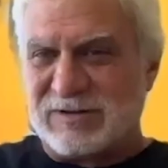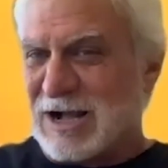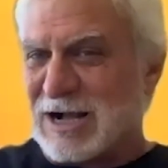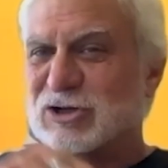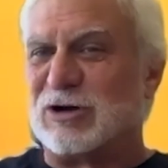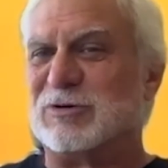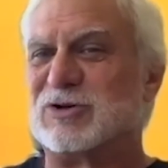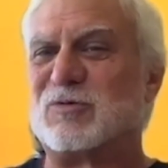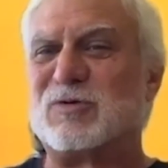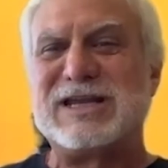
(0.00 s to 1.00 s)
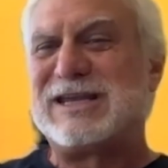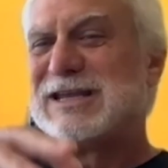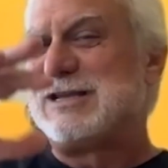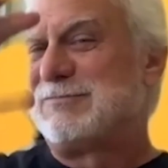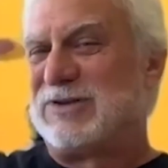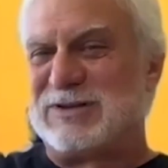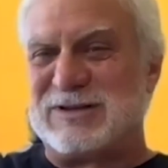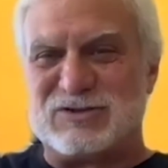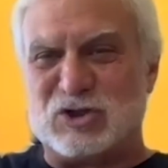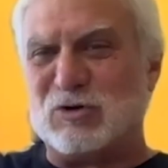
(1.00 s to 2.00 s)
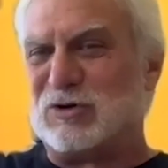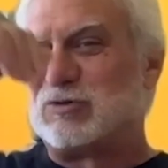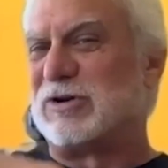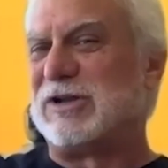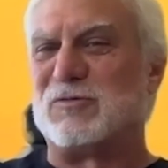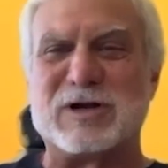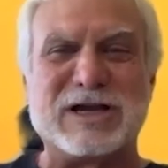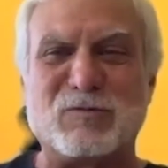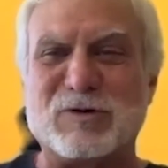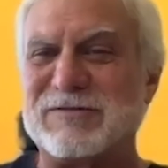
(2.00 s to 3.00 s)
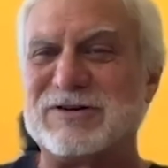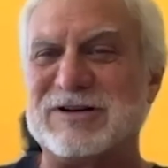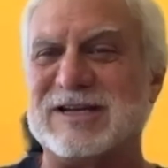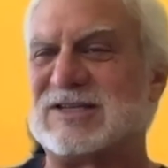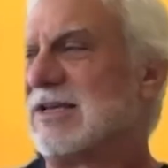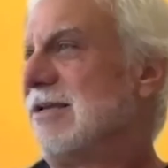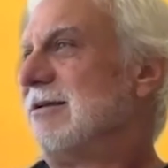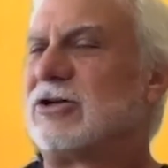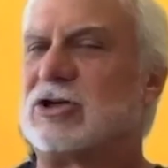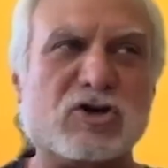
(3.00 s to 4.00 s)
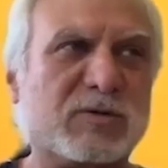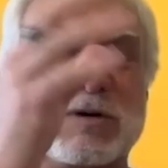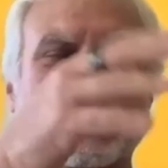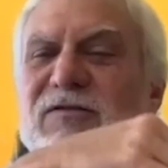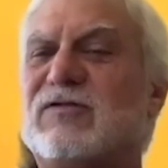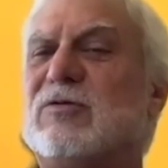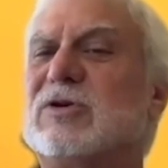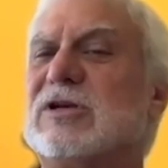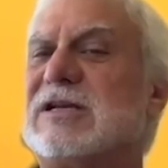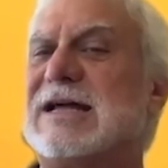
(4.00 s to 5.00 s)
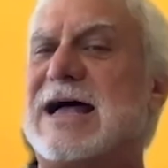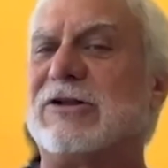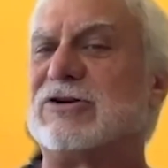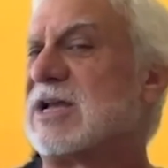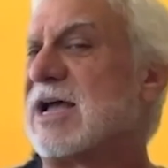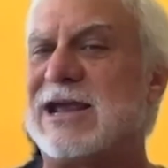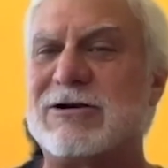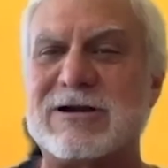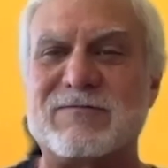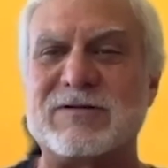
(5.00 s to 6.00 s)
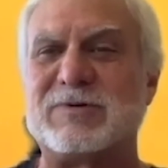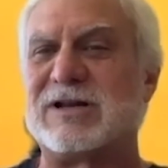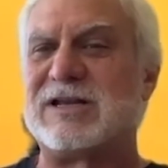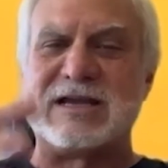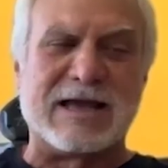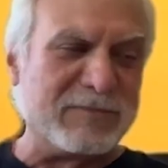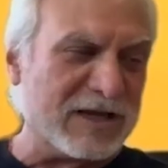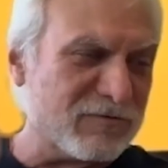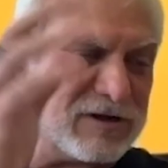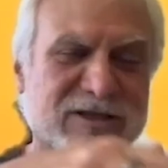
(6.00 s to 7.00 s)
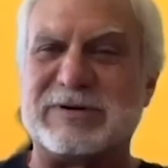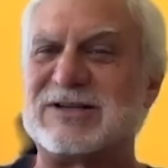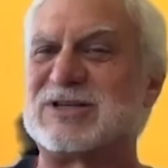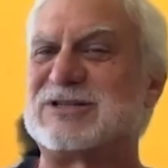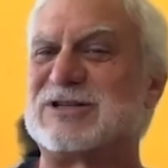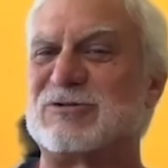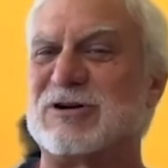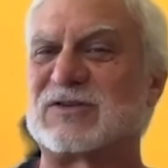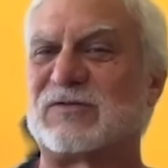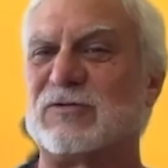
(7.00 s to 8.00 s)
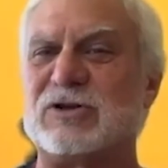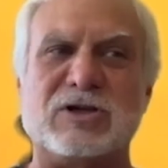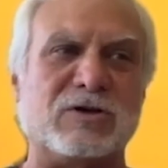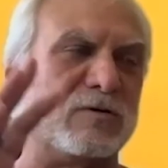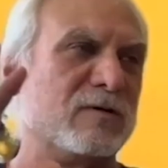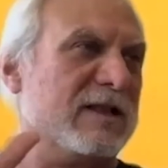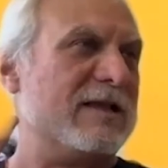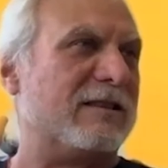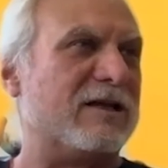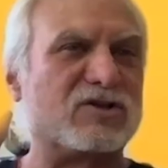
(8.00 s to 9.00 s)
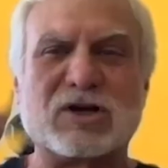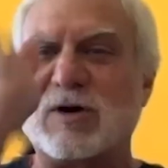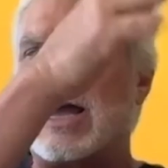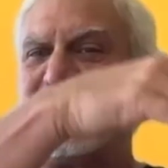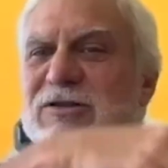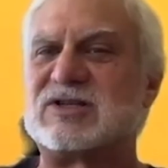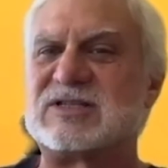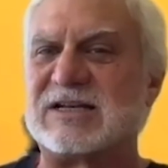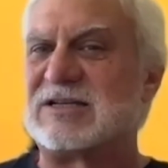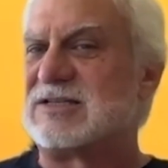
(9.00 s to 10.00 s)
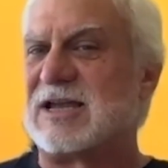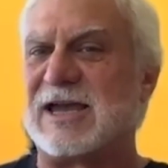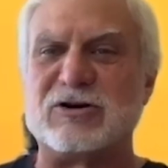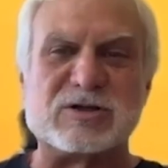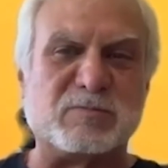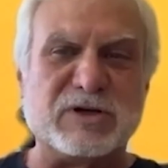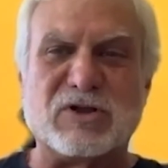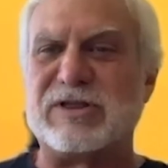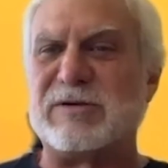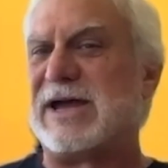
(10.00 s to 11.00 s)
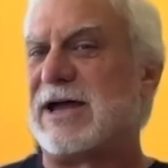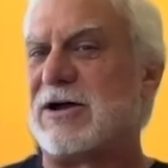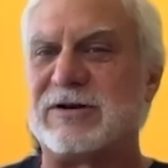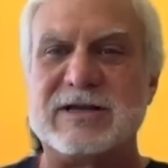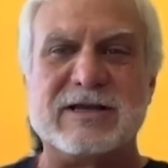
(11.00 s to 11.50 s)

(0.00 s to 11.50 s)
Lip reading: October 20, June 21, whatever it is. Go spend a few $1 million, hire everybody. I'm going to rent the buses and trucks for you. Let's go hire the set designers, build them out.